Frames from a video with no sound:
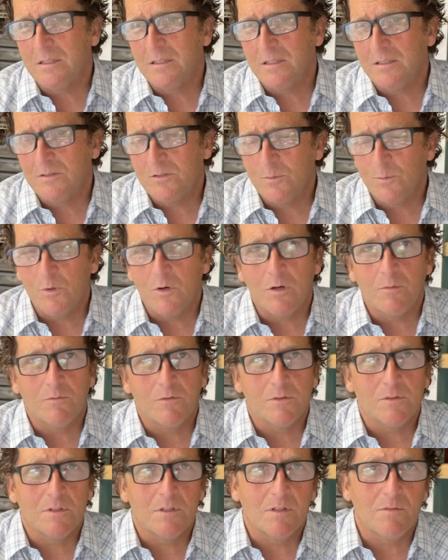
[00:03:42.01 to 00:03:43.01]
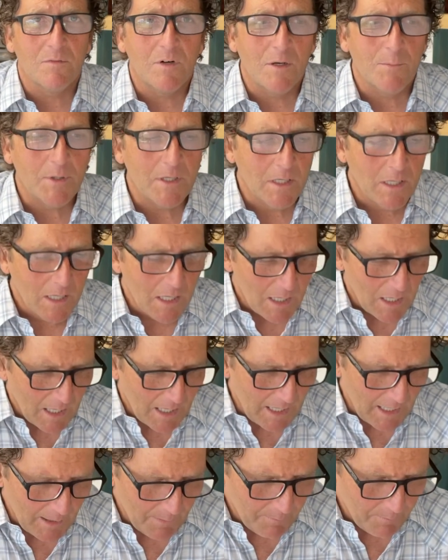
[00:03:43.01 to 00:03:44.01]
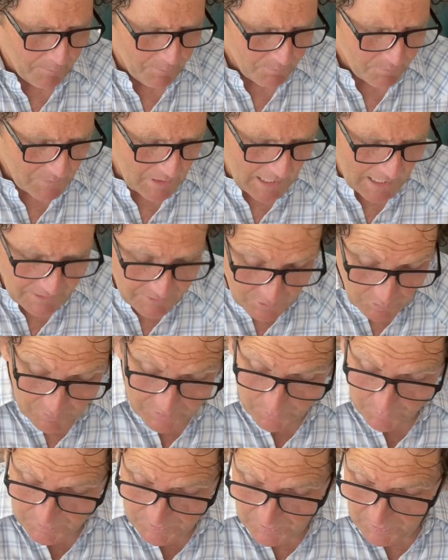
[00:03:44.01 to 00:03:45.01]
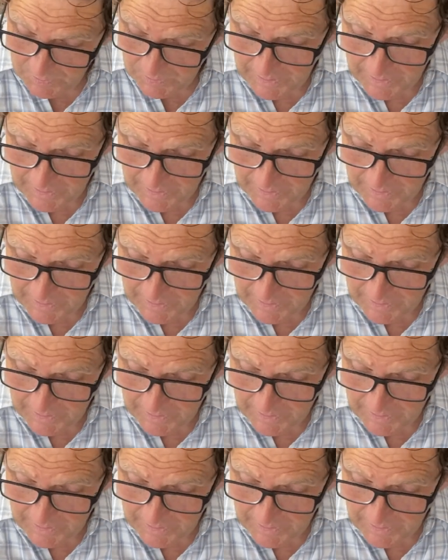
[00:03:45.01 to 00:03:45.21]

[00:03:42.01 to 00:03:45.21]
super harmful to the environment. And so as a result, I